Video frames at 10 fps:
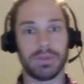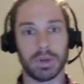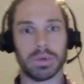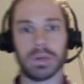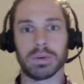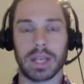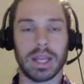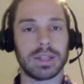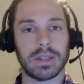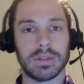real
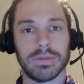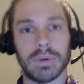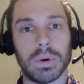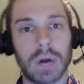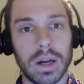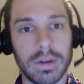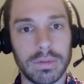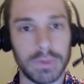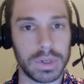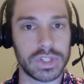connecting for
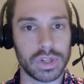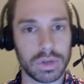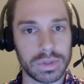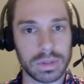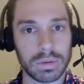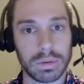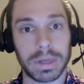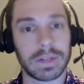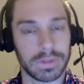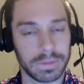voice notes or above.